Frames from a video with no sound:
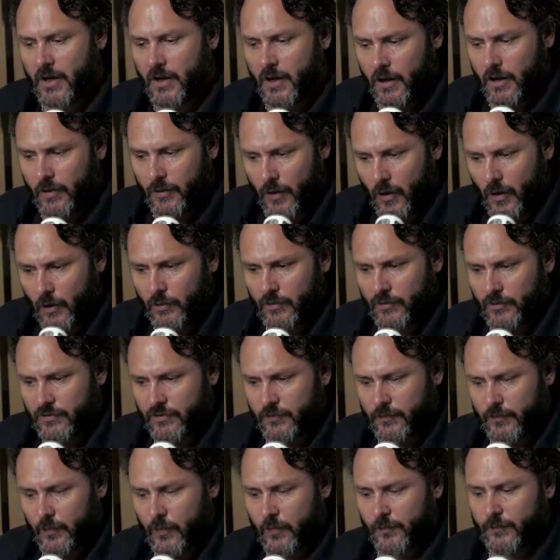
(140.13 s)
those
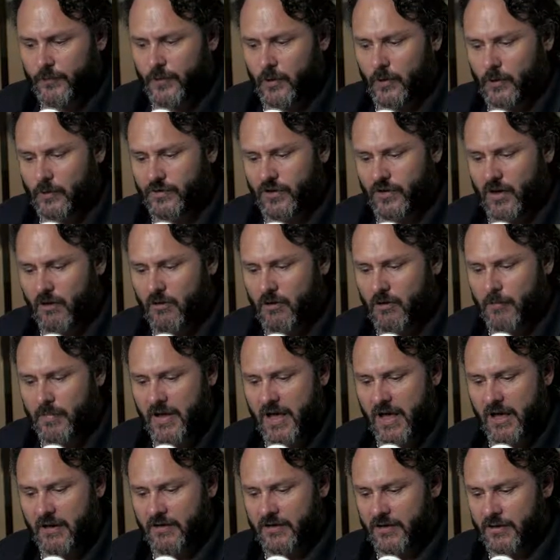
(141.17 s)
four fields are
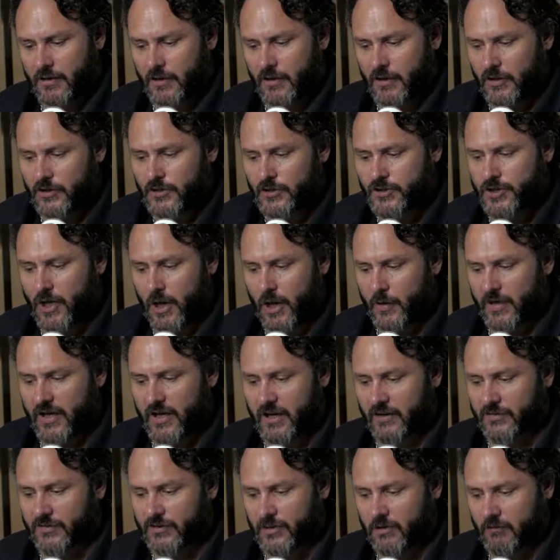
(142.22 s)
about showing
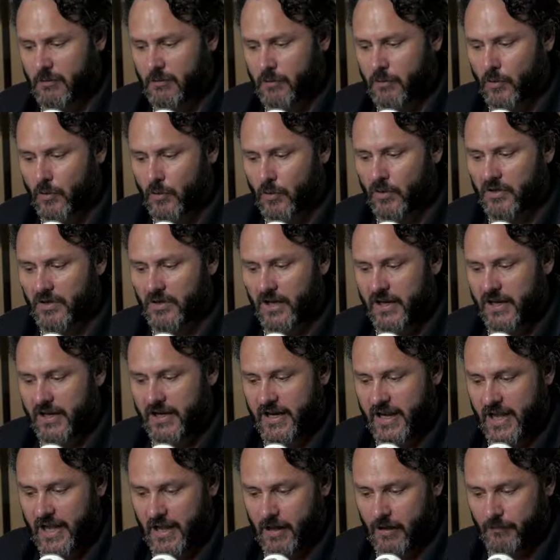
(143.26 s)
us the report
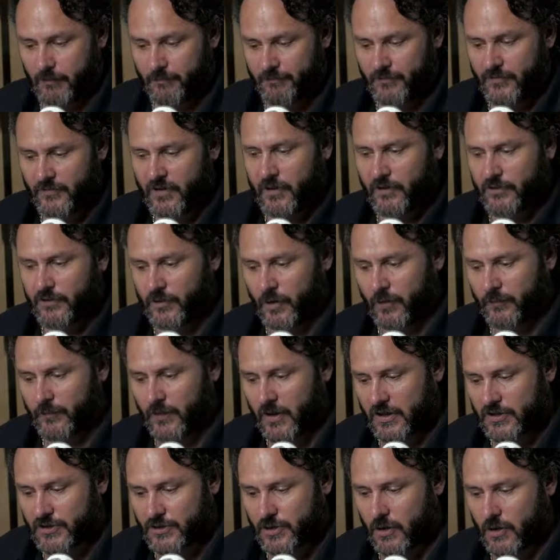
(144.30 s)
now. So if I
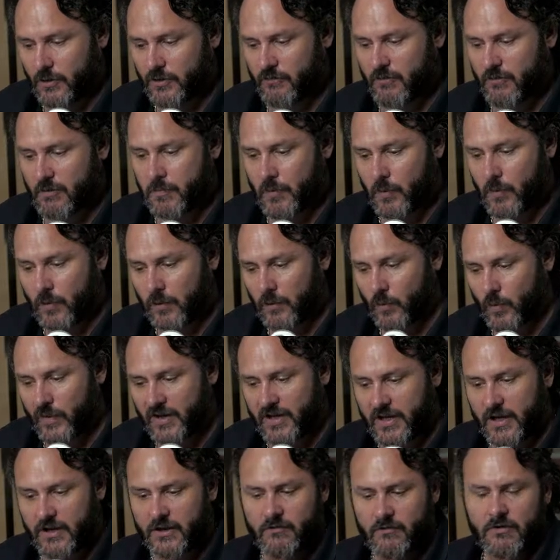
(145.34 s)
show the report, we
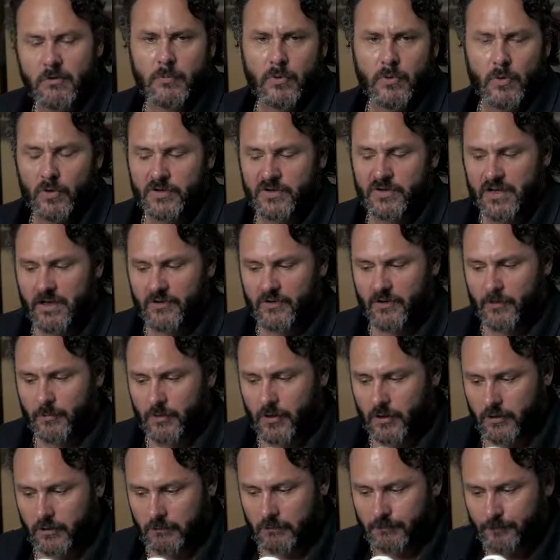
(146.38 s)
get the report down the
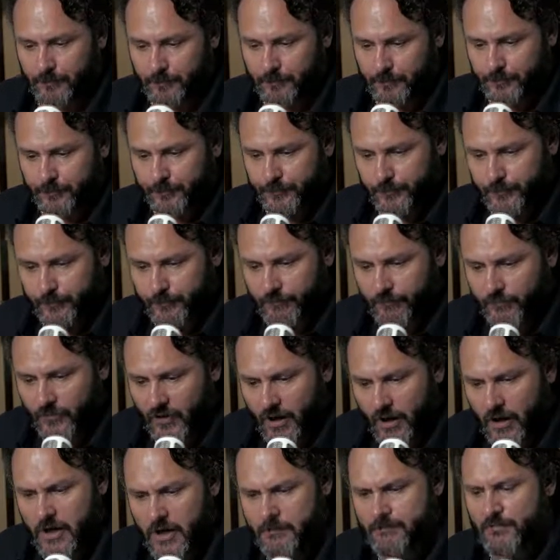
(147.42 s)
bottom.
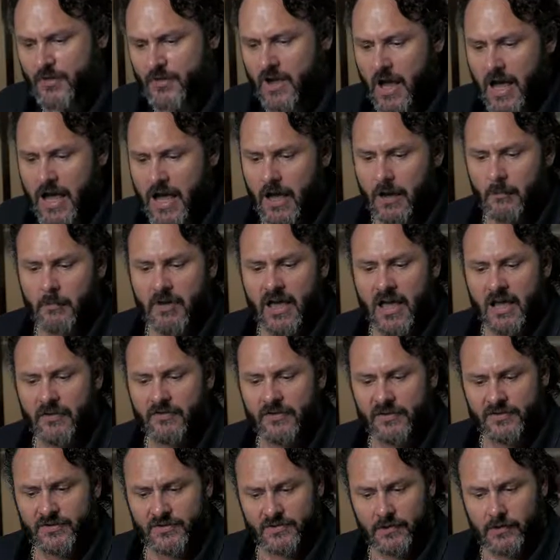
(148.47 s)
And
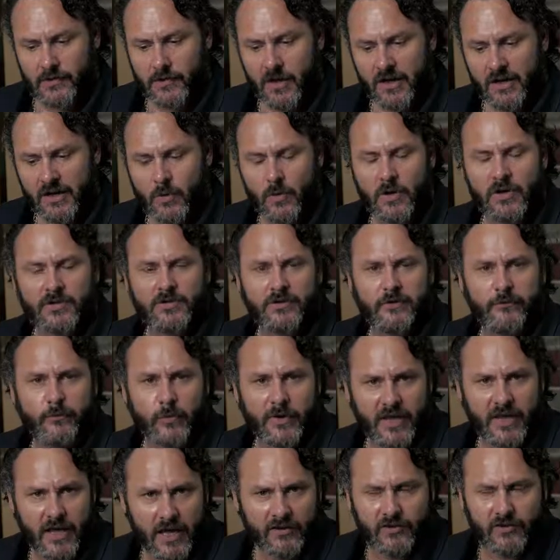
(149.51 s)
this likewise, if we
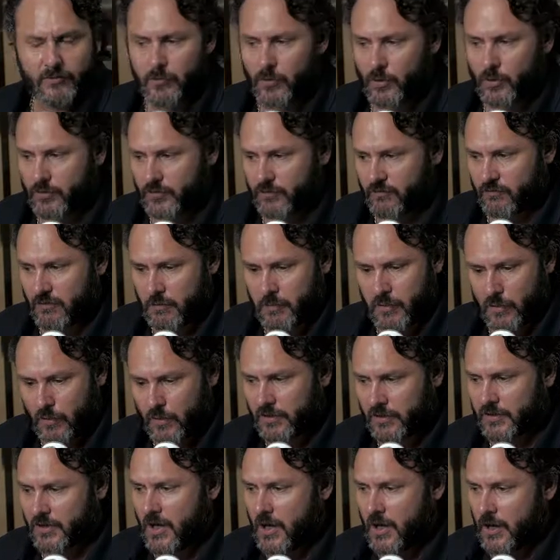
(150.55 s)
export the
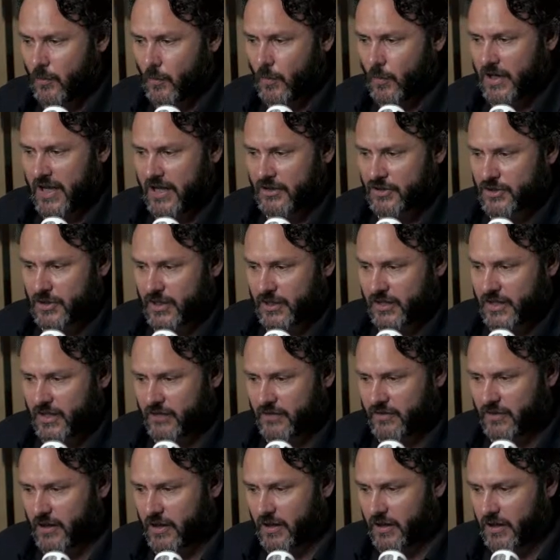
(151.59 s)
report, we'll actually get
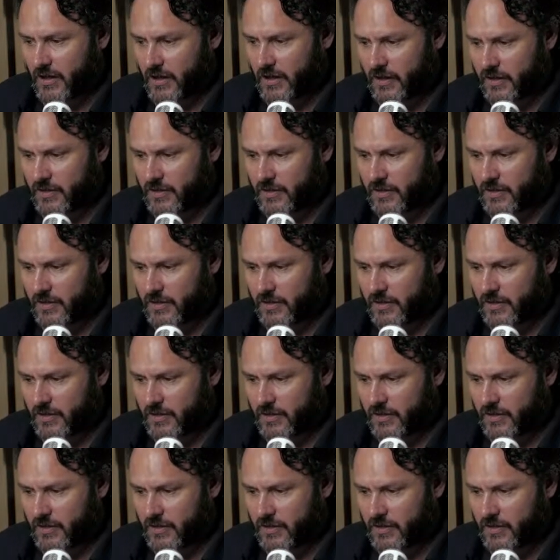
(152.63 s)
the